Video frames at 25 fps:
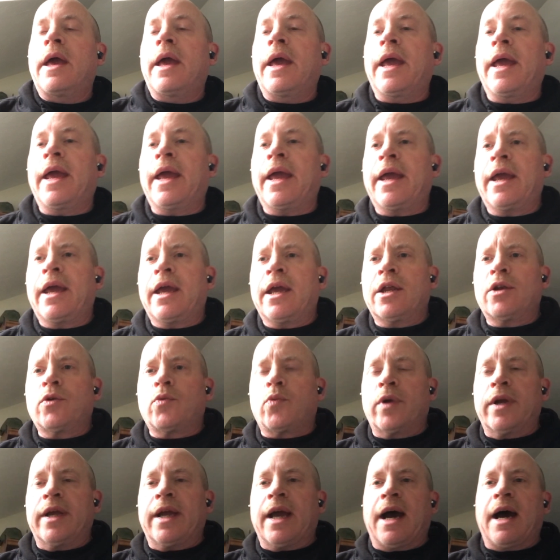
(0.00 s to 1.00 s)
And
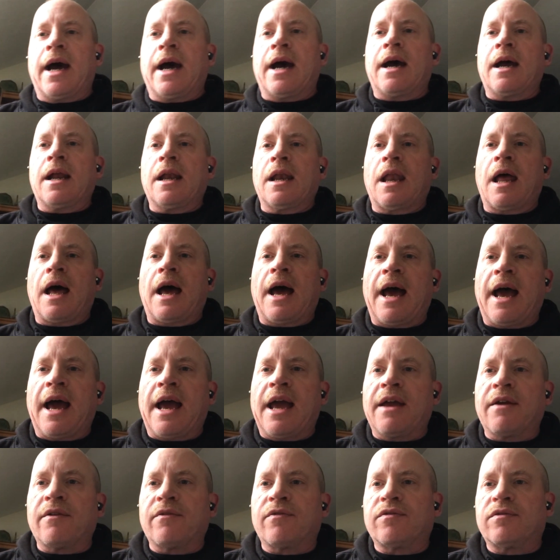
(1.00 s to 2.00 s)
we are
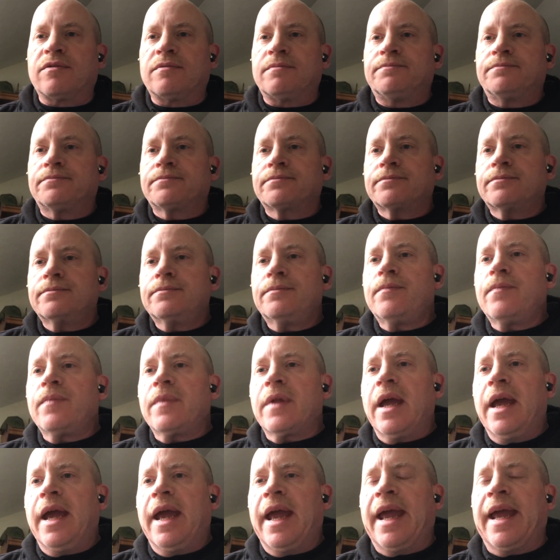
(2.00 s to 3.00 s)
live.
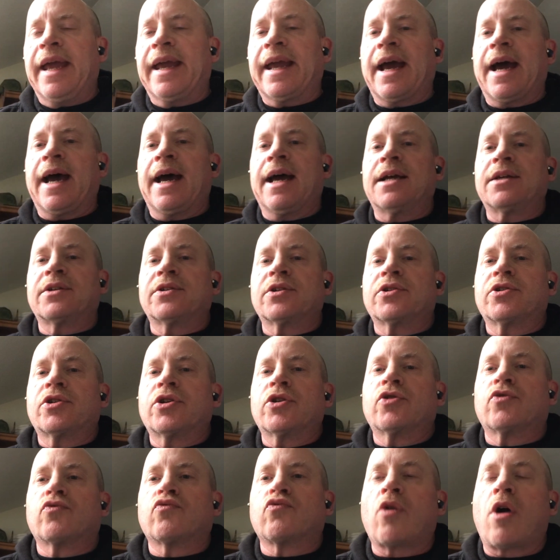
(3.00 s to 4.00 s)
Hey guys, this
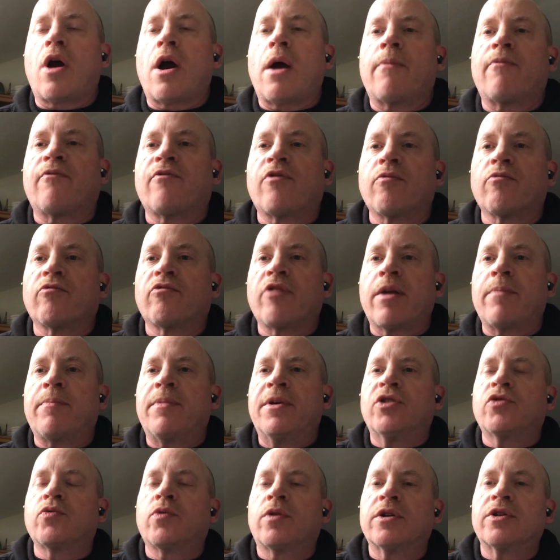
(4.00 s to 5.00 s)
is Rob from Red
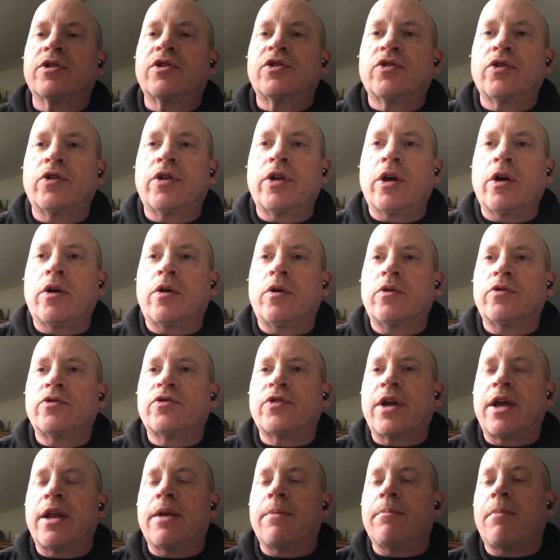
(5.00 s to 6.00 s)
Beach One Studios
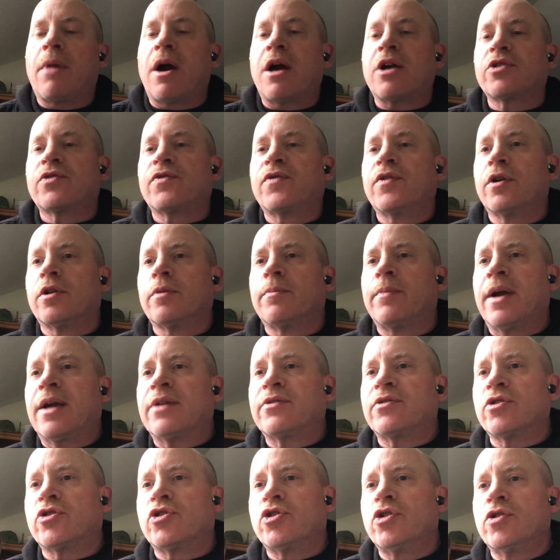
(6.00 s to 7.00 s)
in Marshfield,
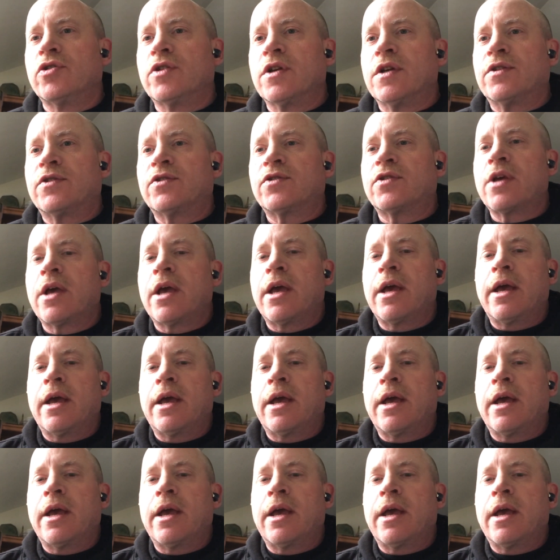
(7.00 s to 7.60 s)
Massachusetts.